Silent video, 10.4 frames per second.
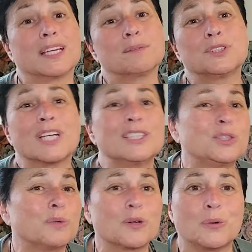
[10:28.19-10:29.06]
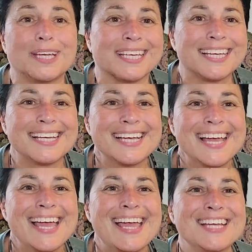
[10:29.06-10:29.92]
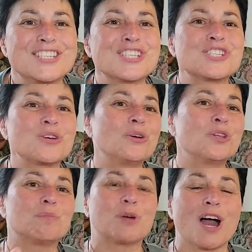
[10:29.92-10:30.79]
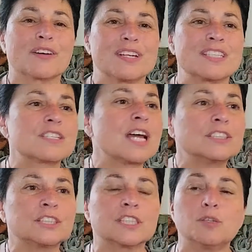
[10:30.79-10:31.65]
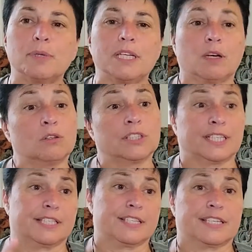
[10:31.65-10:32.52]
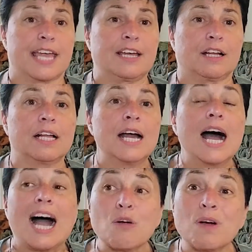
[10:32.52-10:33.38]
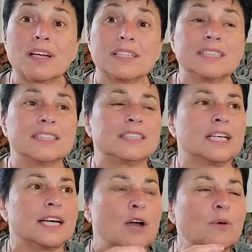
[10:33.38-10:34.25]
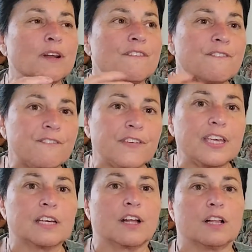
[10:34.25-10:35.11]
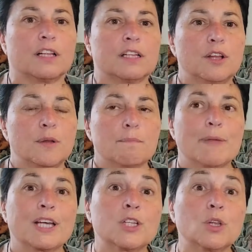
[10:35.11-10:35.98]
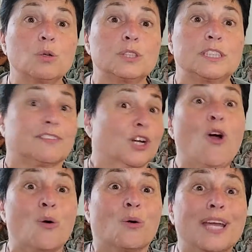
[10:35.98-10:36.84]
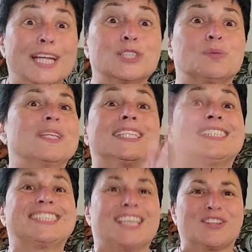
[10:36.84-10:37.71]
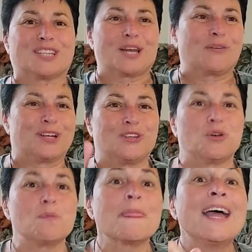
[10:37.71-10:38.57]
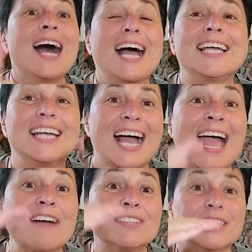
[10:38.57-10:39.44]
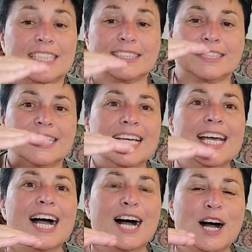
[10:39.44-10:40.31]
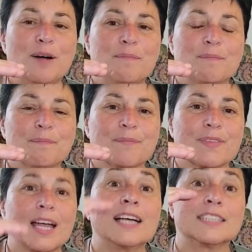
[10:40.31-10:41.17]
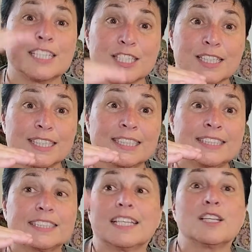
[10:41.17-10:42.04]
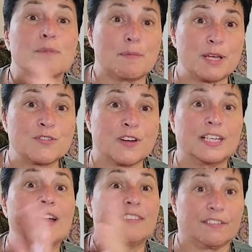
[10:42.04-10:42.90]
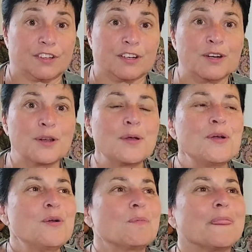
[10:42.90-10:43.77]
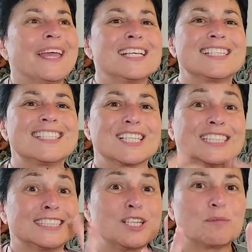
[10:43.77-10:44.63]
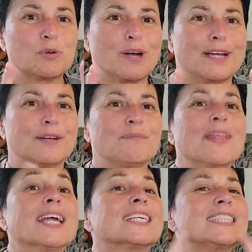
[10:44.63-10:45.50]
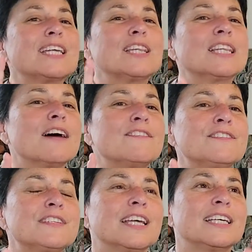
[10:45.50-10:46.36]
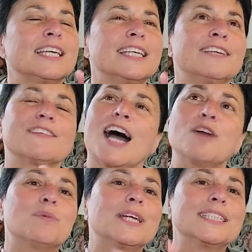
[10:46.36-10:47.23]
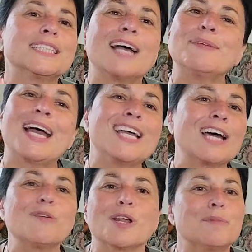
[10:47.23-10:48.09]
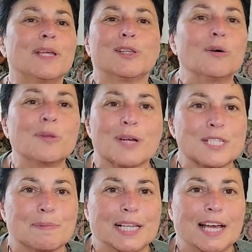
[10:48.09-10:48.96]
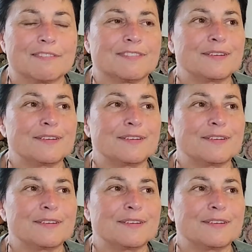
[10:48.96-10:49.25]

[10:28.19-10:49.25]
I'm going to try and do one a week and just show you the progress. It's not just going to be, oh, look at the scale. I want to feel my clothes different. Oh, here's one. This is the other thing I want to do. I have a list. It's a list that my best friend, I've given her. It's list number 1. Because I'd love, if God brings, I don't want to be alone the rest of my life.